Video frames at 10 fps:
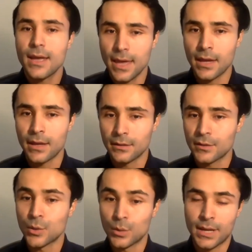And
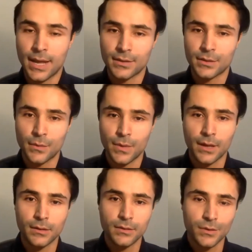you already answered
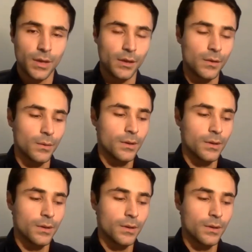that. So thank you.